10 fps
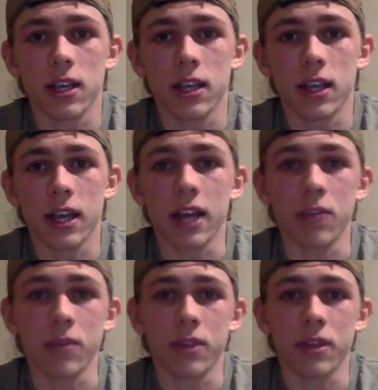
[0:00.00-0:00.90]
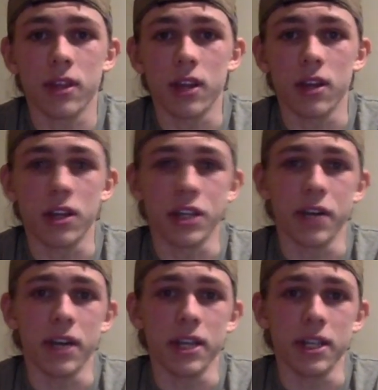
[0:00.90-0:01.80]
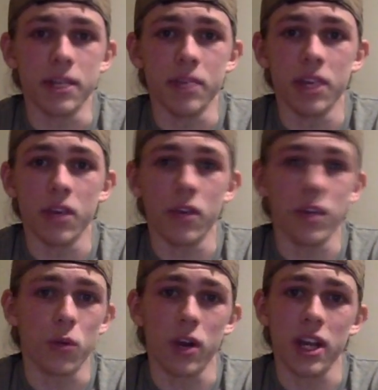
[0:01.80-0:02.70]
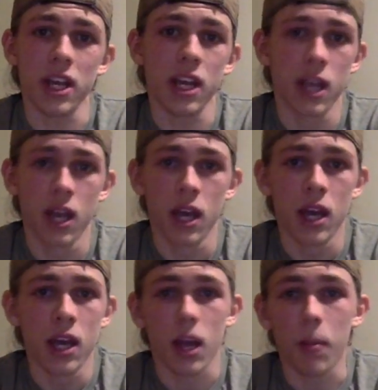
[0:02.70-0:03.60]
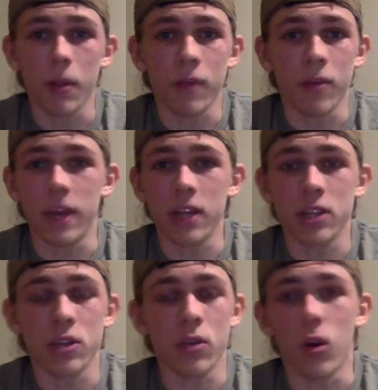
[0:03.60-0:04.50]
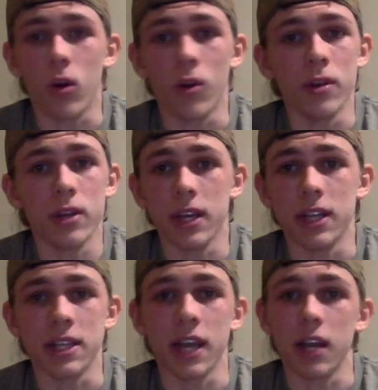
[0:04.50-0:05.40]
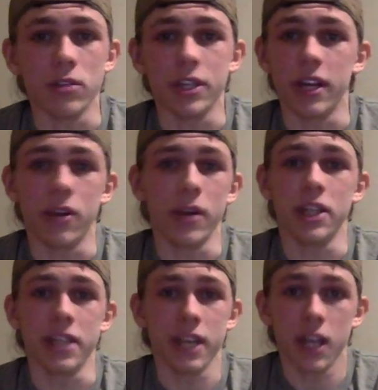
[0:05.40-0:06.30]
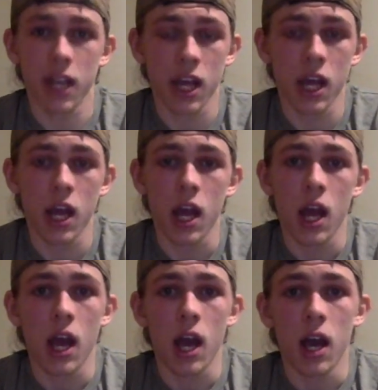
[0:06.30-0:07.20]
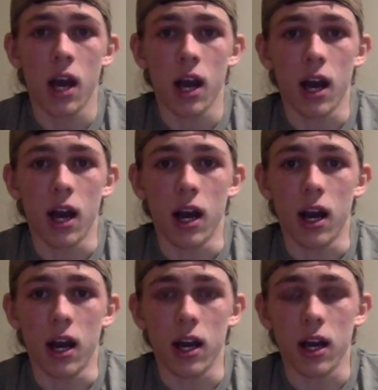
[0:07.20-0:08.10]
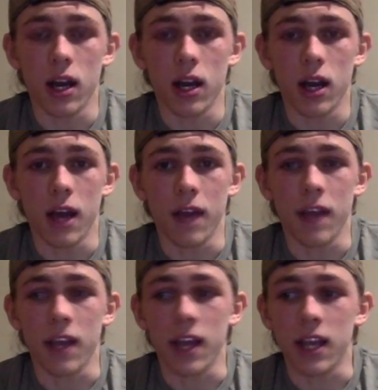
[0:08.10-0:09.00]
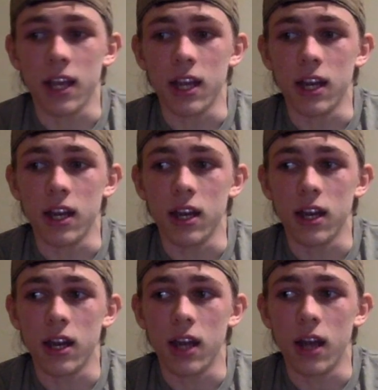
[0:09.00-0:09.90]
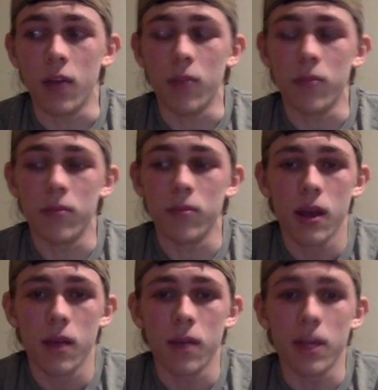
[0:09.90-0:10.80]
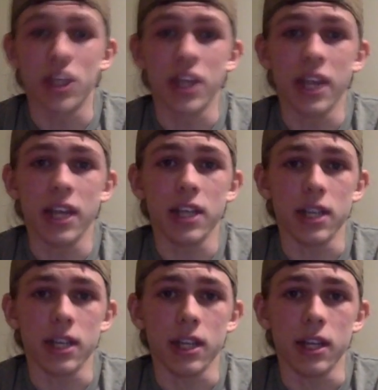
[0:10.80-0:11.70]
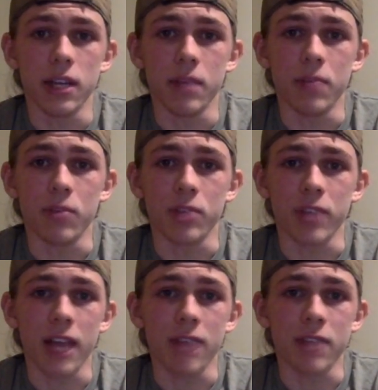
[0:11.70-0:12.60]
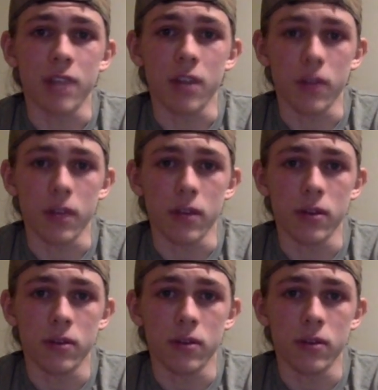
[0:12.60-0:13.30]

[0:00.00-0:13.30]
connect with the younger generation. Being only 20, coming from that so-called entitled generation, I think I can help make a change in people's lives, not only